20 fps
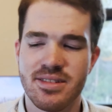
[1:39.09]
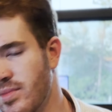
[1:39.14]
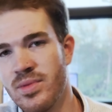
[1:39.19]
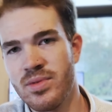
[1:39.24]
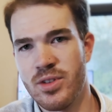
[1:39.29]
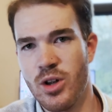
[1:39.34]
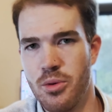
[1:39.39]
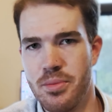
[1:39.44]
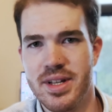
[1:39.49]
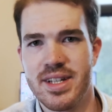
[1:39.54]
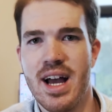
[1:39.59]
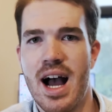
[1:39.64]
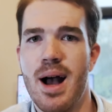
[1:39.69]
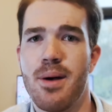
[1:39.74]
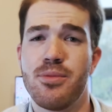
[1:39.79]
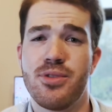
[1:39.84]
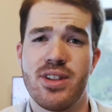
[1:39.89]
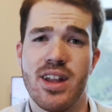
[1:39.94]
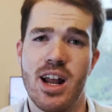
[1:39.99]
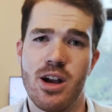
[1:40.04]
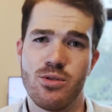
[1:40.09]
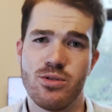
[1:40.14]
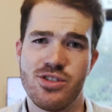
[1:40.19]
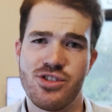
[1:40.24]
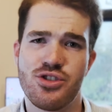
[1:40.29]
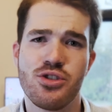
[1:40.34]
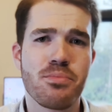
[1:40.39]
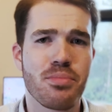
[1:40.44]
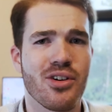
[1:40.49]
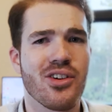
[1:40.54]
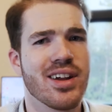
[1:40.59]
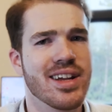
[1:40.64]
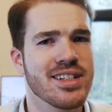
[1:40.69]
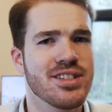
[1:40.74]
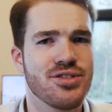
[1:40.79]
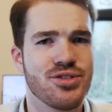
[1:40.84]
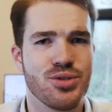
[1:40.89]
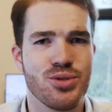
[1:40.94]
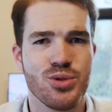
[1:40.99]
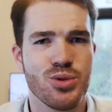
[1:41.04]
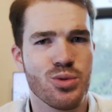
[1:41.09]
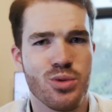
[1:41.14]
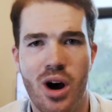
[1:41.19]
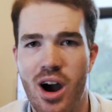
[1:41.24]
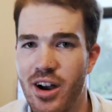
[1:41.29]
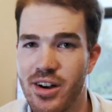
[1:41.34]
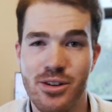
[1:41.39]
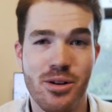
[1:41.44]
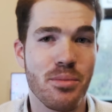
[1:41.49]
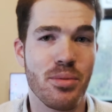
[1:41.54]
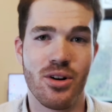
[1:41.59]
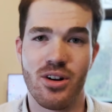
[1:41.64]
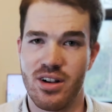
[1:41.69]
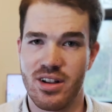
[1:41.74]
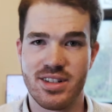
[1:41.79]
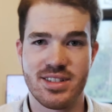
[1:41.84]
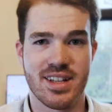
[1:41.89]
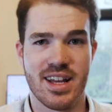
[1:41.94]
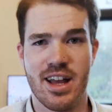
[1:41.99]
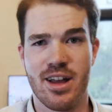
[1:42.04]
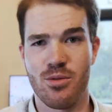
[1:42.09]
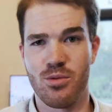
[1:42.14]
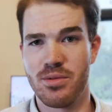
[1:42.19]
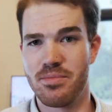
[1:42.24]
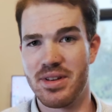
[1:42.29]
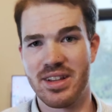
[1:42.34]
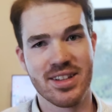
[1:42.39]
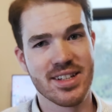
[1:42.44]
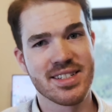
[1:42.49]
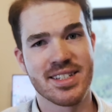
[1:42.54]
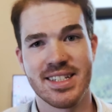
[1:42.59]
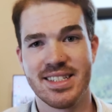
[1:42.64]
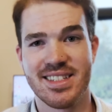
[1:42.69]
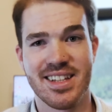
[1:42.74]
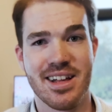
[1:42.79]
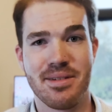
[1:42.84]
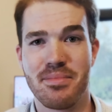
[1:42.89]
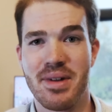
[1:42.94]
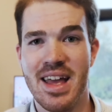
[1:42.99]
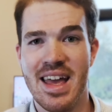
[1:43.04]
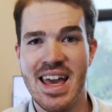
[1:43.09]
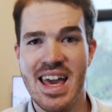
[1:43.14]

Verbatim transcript: There would be times that I was super into audiobooks and would be listening to them